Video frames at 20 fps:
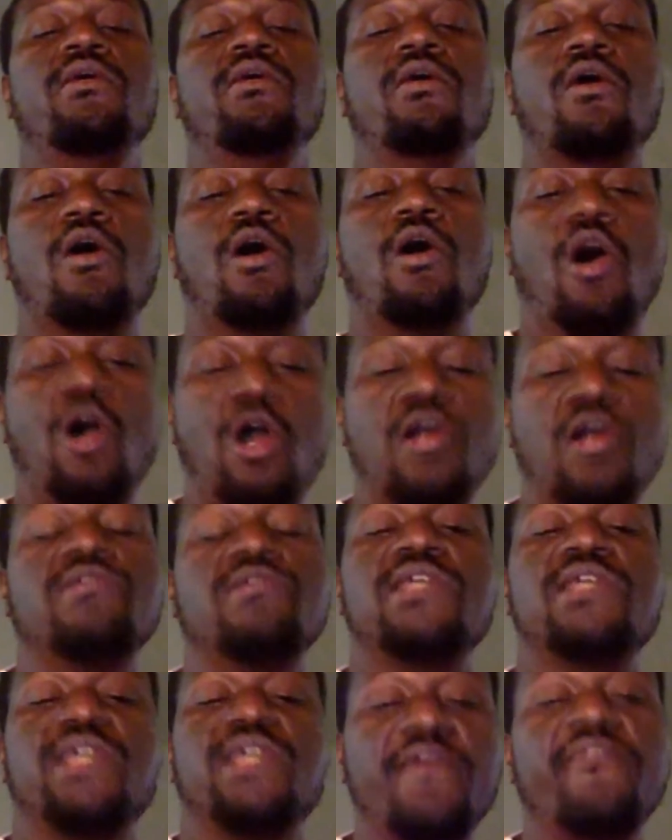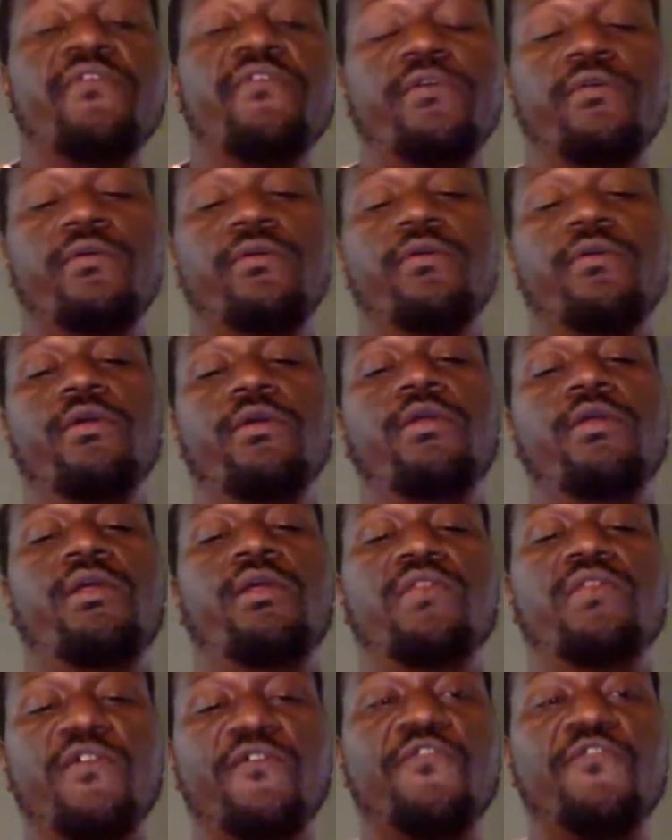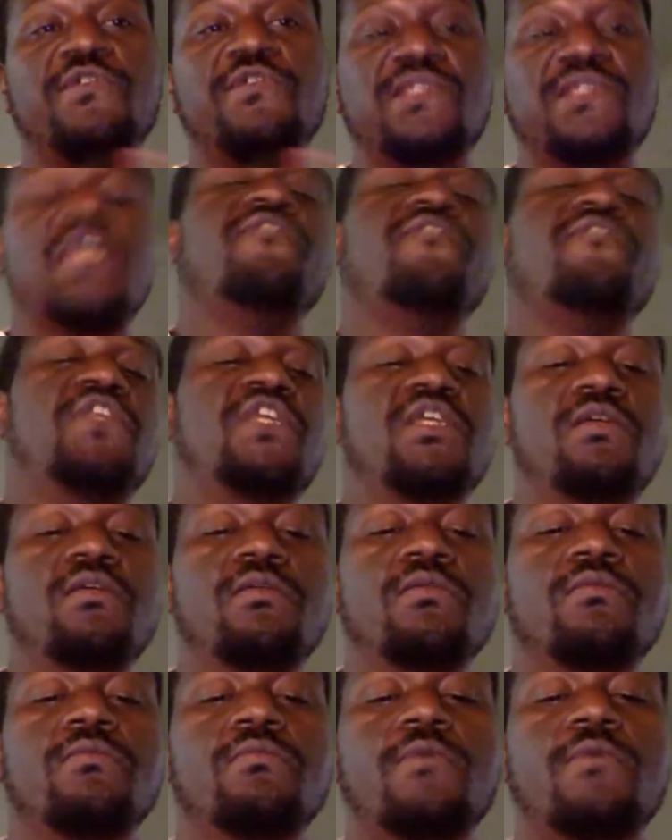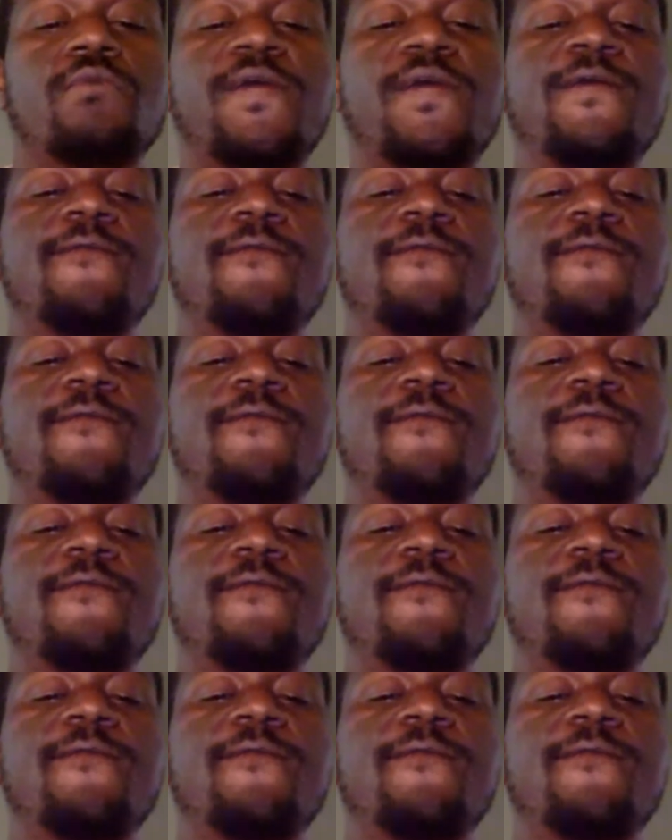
are together. They're for safety, right?